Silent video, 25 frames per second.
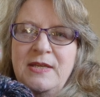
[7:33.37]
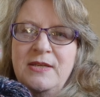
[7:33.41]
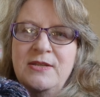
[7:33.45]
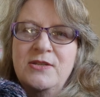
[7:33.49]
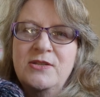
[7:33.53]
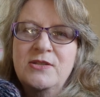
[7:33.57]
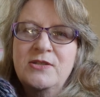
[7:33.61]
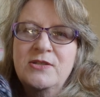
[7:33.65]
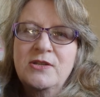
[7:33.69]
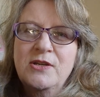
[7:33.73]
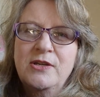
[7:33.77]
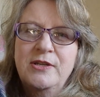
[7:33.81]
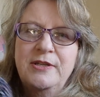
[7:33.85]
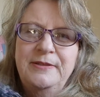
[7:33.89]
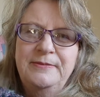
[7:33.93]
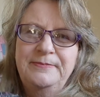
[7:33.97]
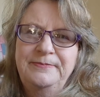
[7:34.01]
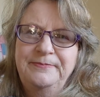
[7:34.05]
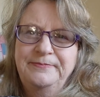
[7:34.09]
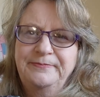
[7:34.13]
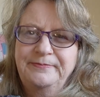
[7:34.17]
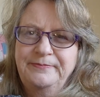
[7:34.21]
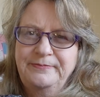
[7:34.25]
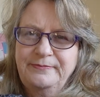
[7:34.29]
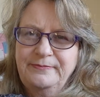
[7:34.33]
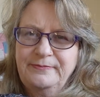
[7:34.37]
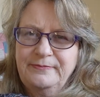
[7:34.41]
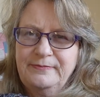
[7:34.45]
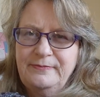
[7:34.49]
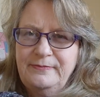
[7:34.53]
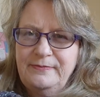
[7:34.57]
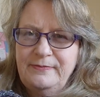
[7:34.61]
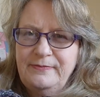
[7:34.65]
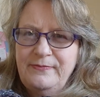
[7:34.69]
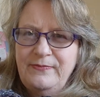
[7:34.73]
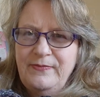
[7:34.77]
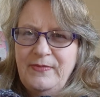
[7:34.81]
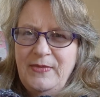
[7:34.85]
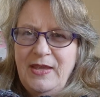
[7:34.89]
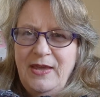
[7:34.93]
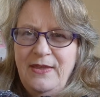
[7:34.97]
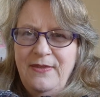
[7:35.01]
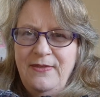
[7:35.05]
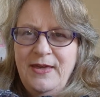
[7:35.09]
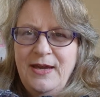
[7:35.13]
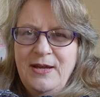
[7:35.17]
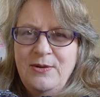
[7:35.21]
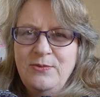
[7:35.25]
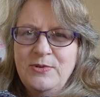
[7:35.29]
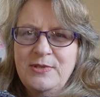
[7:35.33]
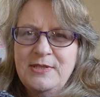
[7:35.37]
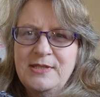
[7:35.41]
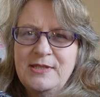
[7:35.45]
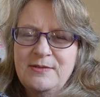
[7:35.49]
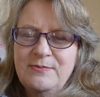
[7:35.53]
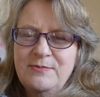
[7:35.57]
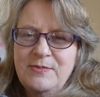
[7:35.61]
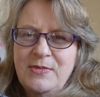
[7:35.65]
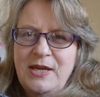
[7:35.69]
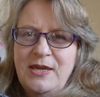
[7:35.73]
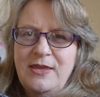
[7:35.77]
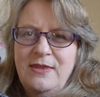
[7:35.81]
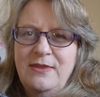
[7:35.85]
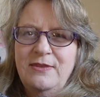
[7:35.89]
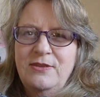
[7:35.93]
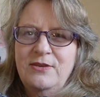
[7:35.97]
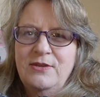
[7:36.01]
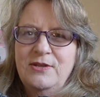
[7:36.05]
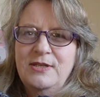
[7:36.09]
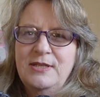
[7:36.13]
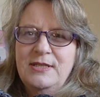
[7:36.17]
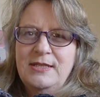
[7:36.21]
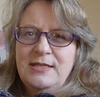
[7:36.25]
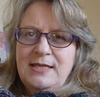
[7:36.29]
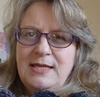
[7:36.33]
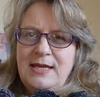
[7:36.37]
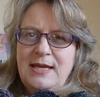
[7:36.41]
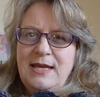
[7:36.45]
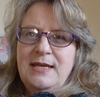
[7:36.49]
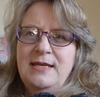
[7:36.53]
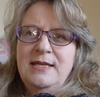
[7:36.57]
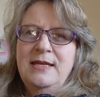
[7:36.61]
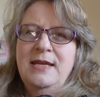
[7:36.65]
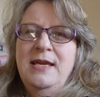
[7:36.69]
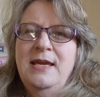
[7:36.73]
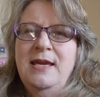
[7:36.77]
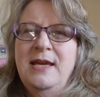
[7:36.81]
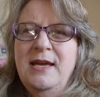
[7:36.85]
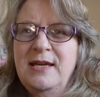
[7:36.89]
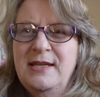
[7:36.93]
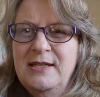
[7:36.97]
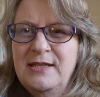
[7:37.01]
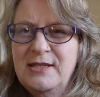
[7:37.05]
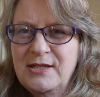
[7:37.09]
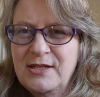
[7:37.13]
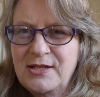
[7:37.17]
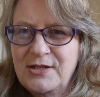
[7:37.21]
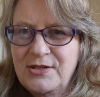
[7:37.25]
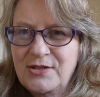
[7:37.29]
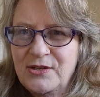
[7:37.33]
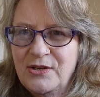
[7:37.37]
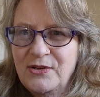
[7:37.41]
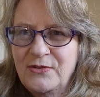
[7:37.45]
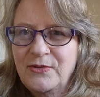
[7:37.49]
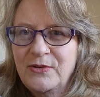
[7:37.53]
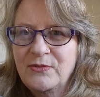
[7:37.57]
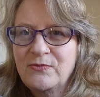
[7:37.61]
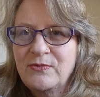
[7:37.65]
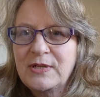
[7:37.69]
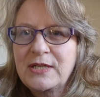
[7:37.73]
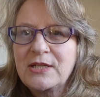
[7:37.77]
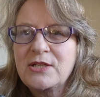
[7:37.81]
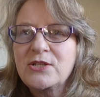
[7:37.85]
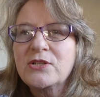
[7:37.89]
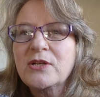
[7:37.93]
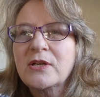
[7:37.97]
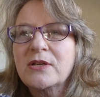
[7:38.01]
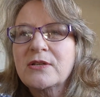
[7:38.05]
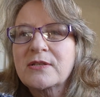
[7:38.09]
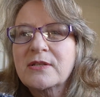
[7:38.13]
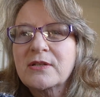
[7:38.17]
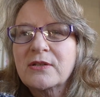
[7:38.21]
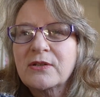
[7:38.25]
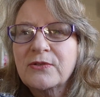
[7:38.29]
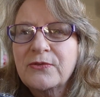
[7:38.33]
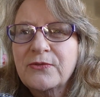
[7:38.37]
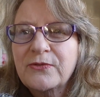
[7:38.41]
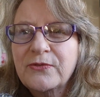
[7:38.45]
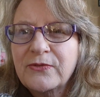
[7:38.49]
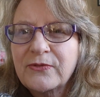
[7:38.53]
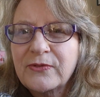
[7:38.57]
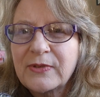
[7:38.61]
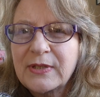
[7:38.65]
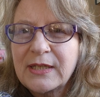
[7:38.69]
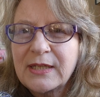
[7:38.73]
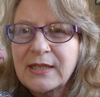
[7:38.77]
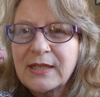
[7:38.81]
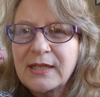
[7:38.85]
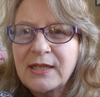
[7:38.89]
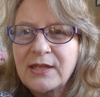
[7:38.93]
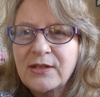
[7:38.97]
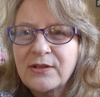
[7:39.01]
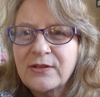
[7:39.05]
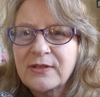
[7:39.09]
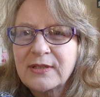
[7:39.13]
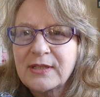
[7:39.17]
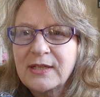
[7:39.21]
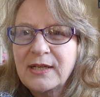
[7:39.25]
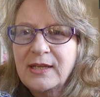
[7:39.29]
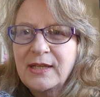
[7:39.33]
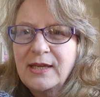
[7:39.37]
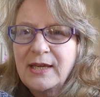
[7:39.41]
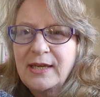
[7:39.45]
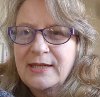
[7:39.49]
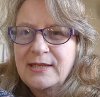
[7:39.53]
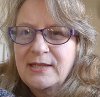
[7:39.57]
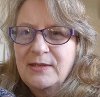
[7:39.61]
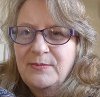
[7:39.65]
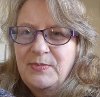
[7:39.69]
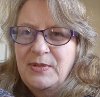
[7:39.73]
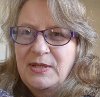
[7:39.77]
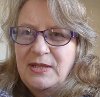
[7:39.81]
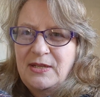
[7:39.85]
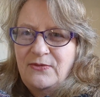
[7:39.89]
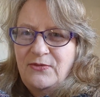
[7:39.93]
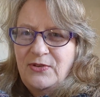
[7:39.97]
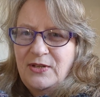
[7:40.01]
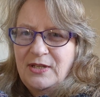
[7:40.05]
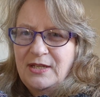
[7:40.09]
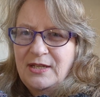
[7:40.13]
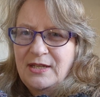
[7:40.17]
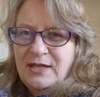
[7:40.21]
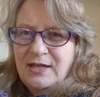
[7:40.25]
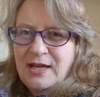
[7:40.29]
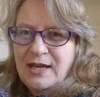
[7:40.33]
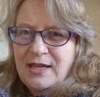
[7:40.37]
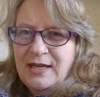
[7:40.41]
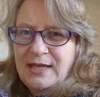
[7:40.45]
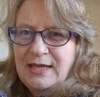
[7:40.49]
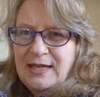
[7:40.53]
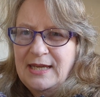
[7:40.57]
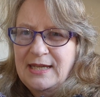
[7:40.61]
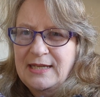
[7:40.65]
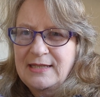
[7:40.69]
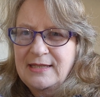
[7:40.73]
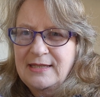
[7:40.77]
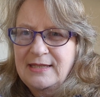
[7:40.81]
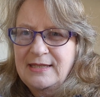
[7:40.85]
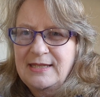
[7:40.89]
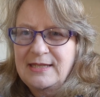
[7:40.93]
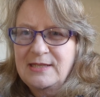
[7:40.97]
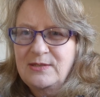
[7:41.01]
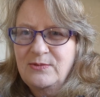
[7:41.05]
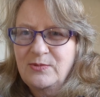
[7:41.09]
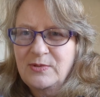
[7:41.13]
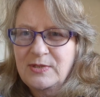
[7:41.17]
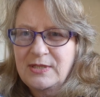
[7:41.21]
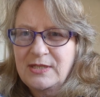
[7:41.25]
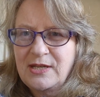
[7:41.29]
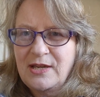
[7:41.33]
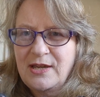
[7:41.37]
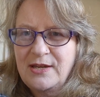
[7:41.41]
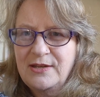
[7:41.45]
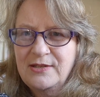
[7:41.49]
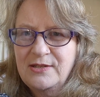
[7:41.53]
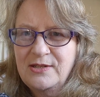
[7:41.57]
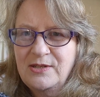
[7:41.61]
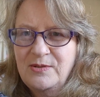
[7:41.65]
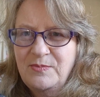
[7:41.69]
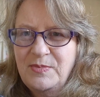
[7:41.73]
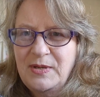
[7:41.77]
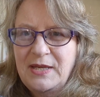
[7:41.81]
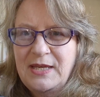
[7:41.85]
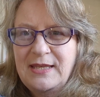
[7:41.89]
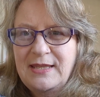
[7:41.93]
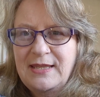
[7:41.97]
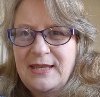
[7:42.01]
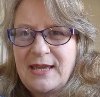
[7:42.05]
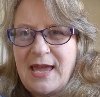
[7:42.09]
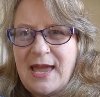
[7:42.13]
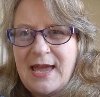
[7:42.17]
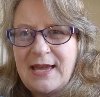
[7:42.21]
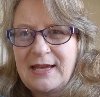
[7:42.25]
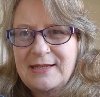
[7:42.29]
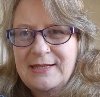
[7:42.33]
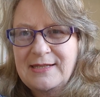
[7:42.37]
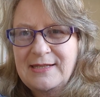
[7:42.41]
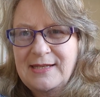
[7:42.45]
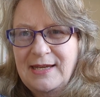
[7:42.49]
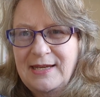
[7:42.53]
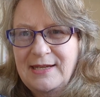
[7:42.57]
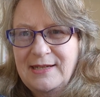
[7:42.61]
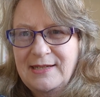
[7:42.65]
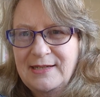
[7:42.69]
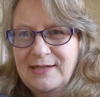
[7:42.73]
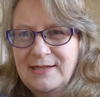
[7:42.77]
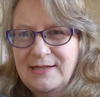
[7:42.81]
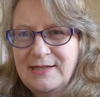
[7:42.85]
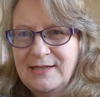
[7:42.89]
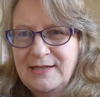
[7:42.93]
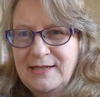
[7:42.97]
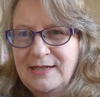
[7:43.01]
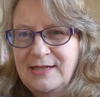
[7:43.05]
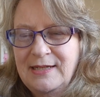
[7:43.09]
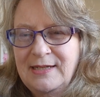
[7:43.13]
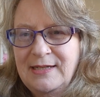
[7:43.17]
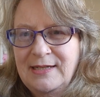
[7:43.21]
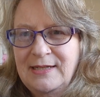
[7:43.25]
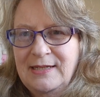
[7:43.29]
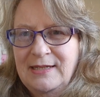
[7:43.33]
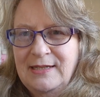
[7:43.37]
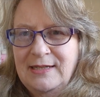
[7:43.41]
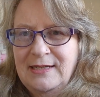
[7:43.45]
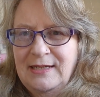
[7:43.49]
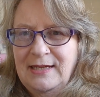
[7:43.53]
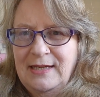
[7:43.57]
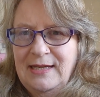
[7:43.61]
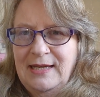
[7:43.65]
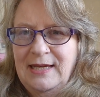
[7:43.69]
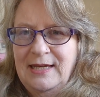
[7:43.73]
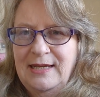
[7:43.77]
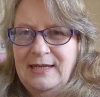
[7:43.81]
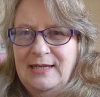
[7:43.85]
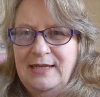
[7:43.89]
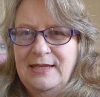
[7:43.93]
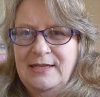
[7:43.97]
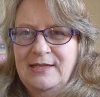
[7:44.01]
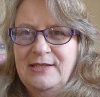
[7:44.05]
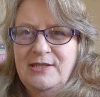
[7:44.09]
So that was my third skein. I don't know if it really shows it off in here in the light, but if you can kind of get, this was going to be the accent colour.